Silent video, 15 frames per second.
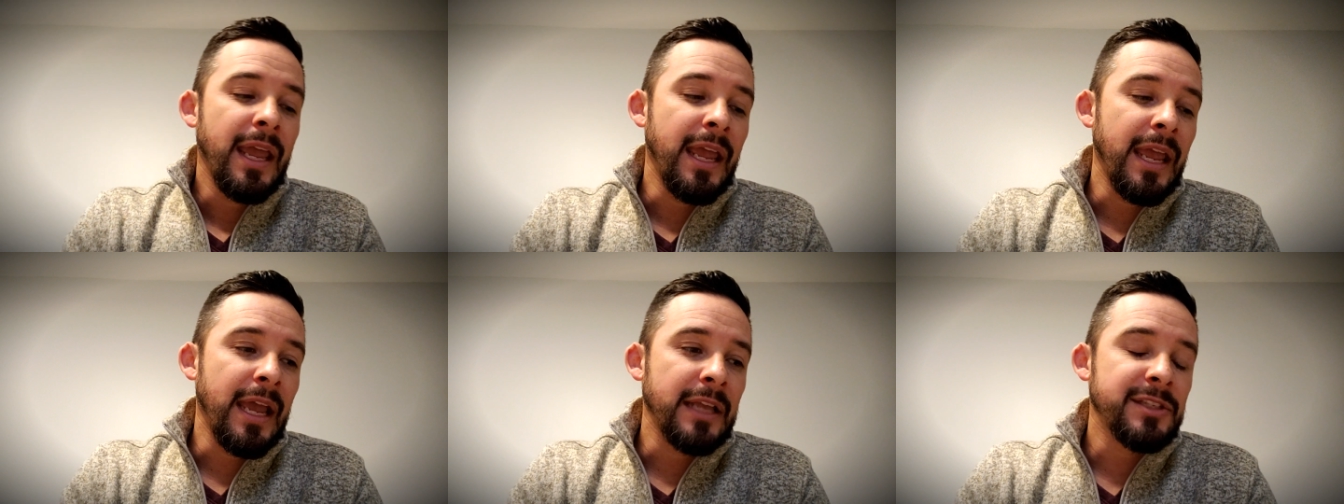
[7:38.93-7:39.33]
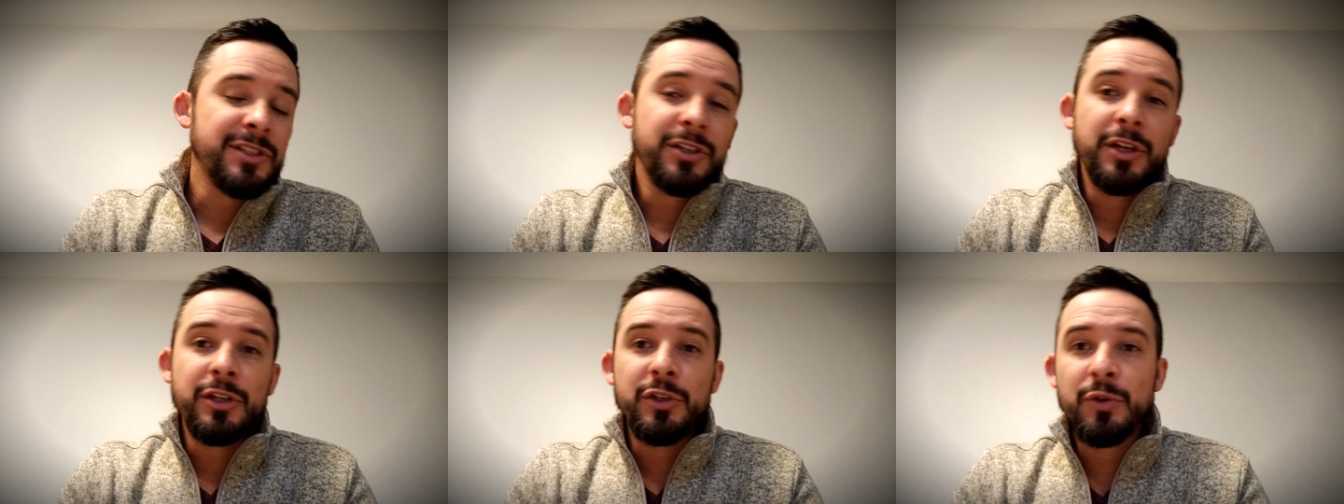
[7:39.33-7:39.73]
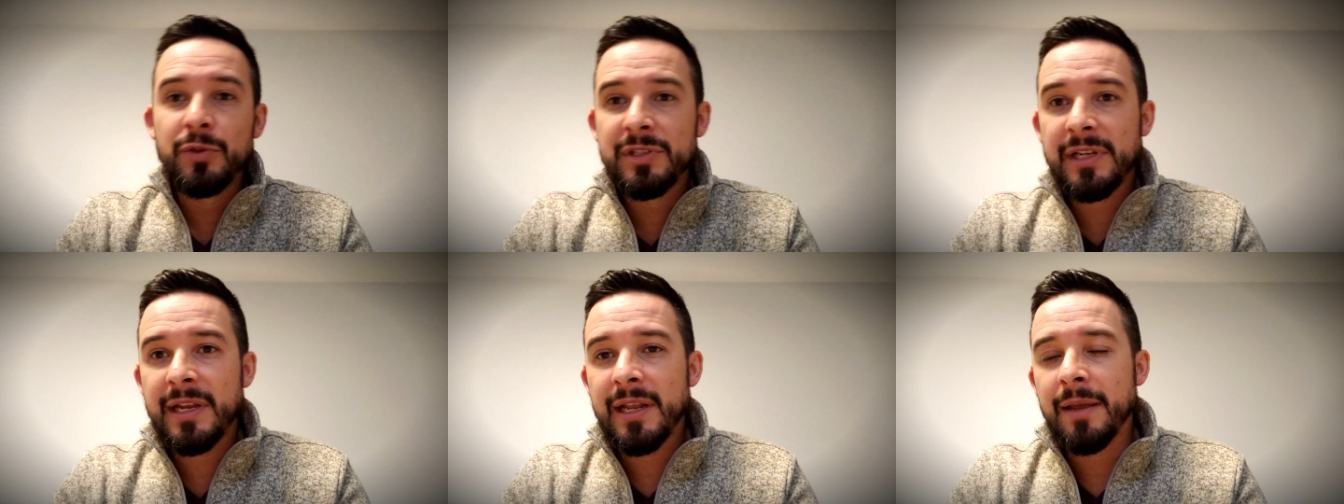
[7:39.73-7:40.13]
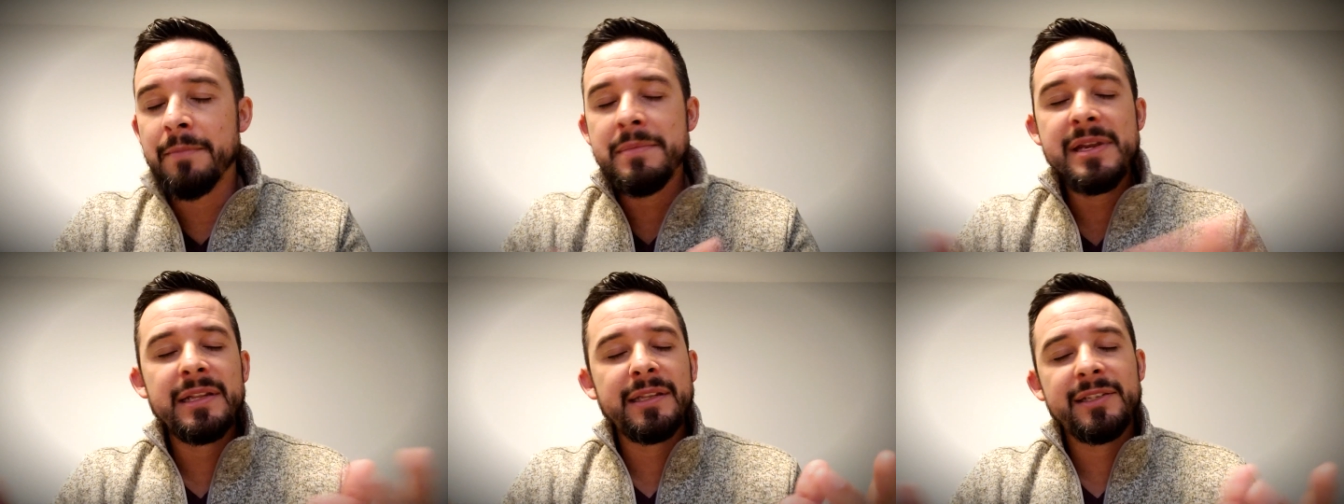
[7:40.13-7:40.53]
And started using it.
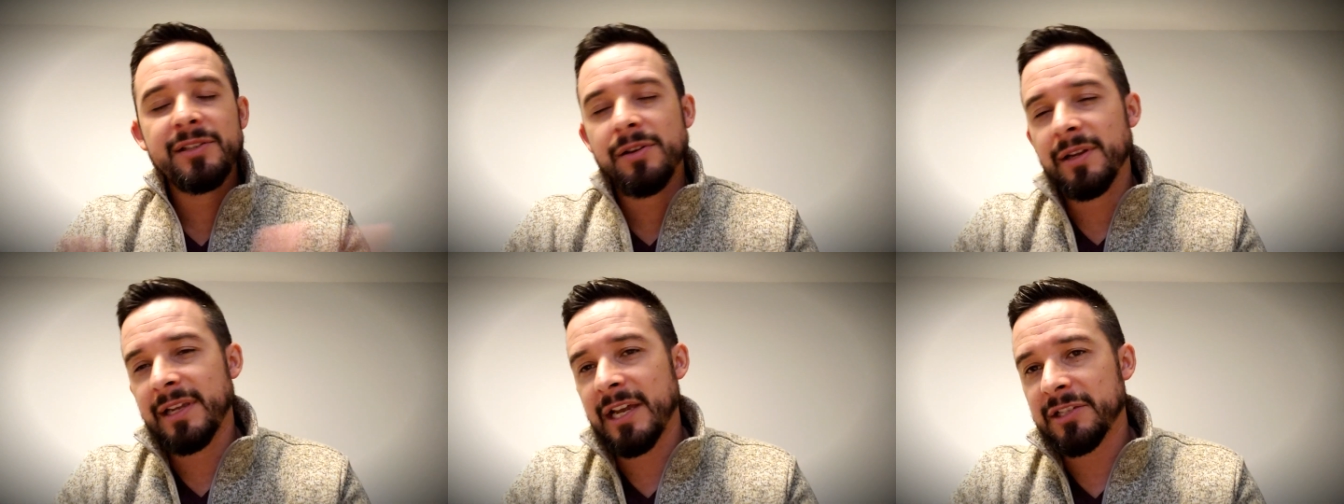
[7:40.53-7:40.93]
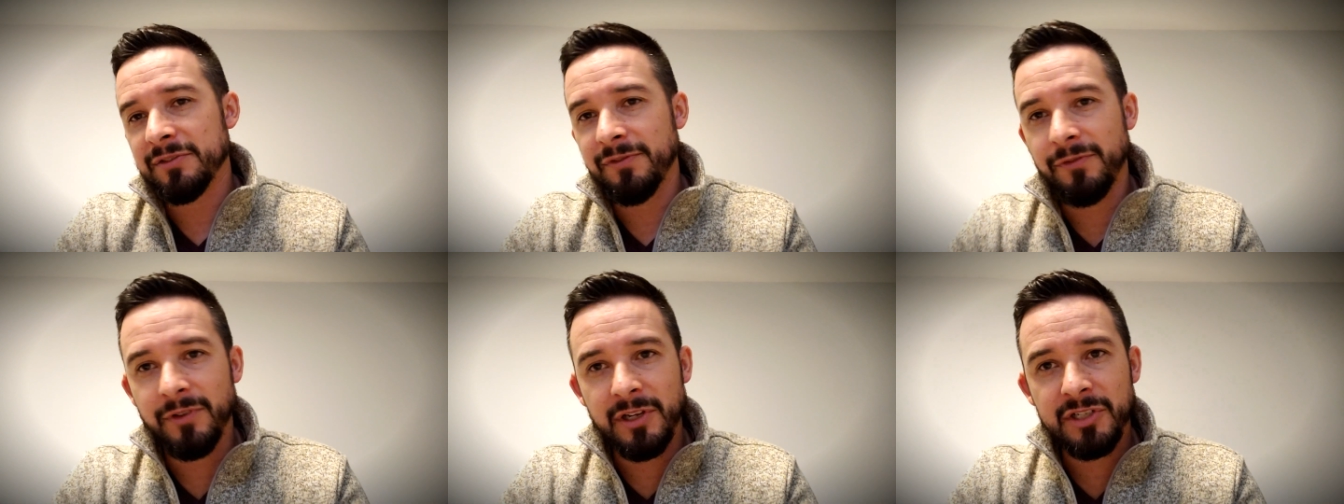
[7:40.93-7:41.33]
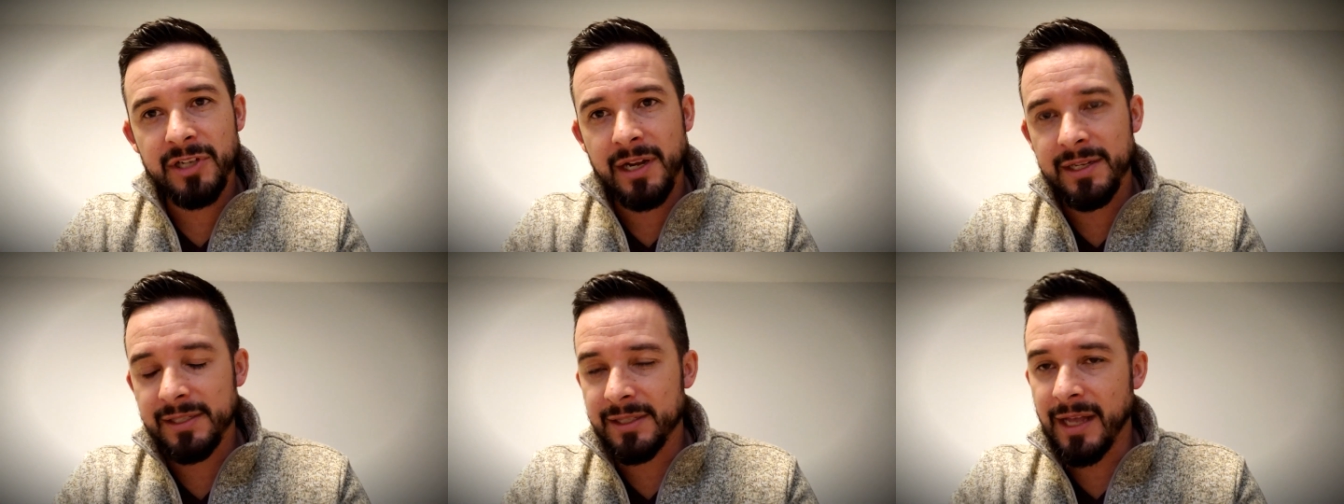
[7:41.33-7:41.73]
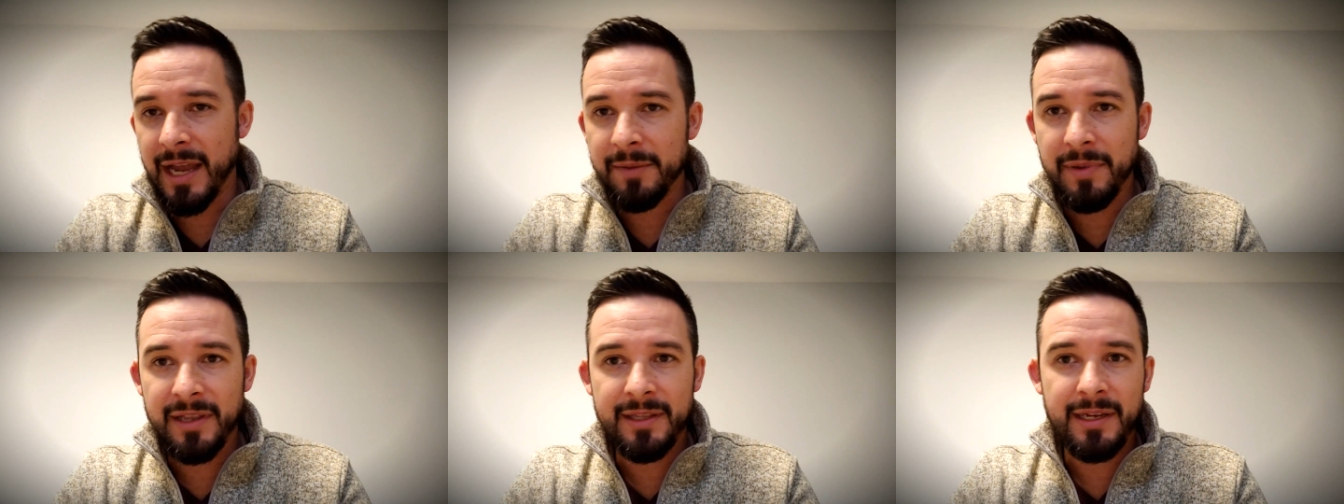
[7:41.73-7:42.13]
Immediately started catching fish on his
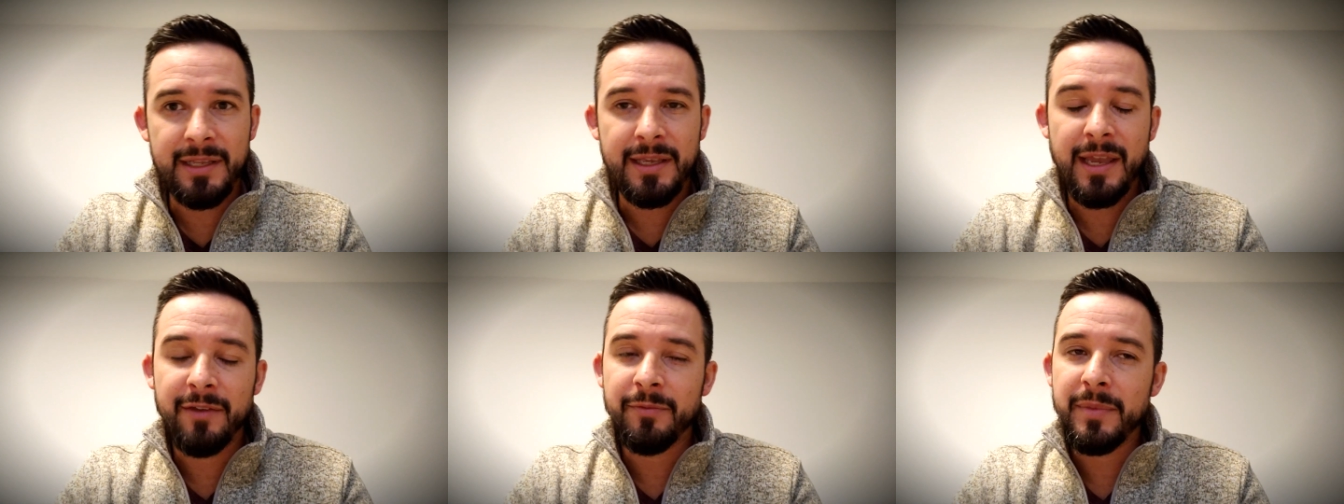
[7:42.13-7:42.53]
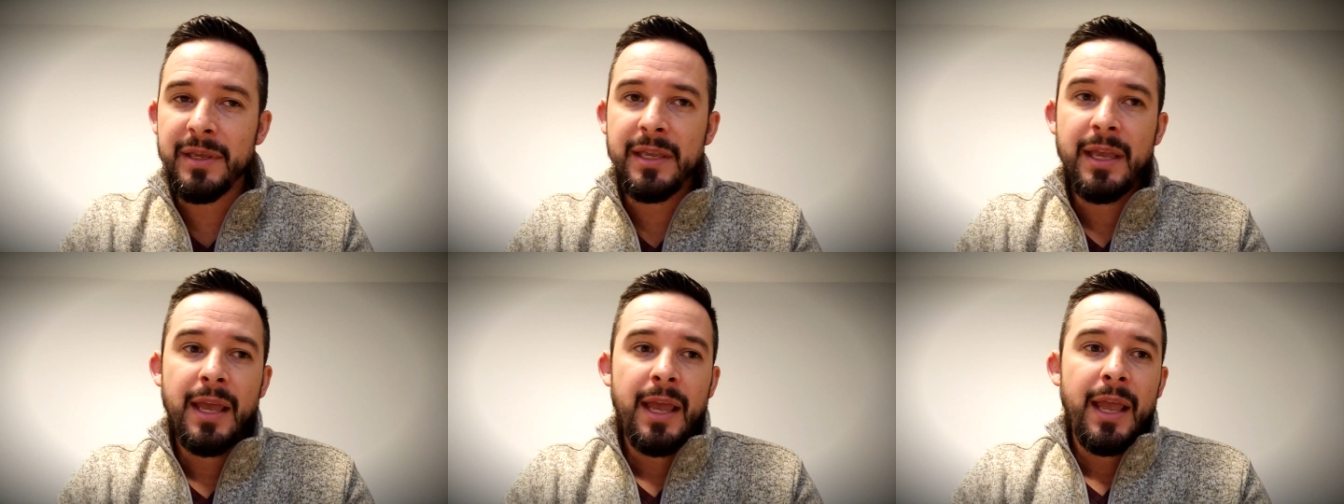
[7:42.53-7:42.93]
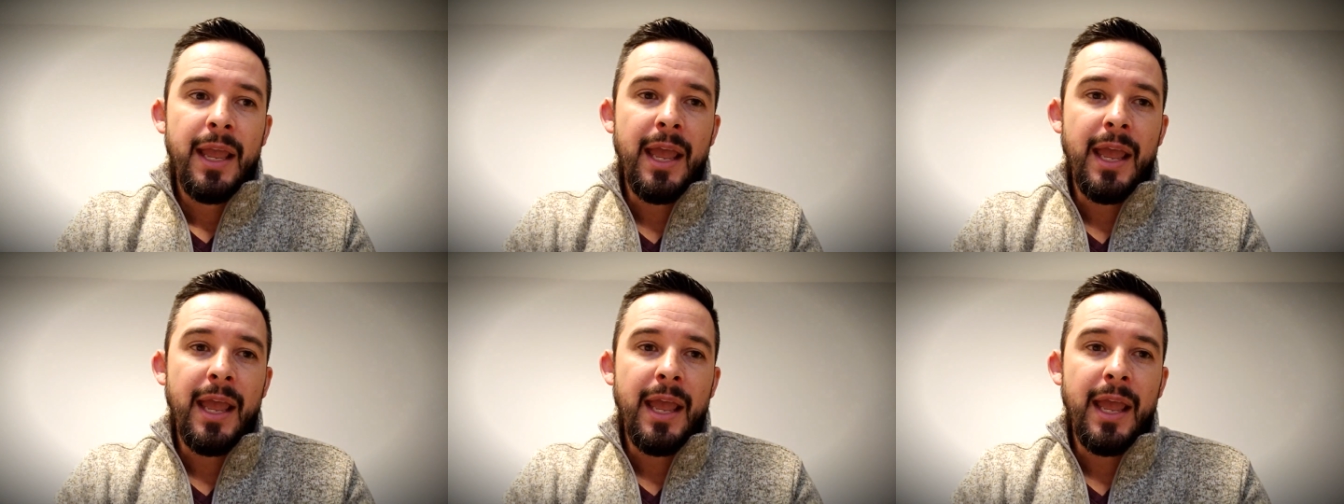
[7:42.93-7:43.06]
glide bait that he gave me.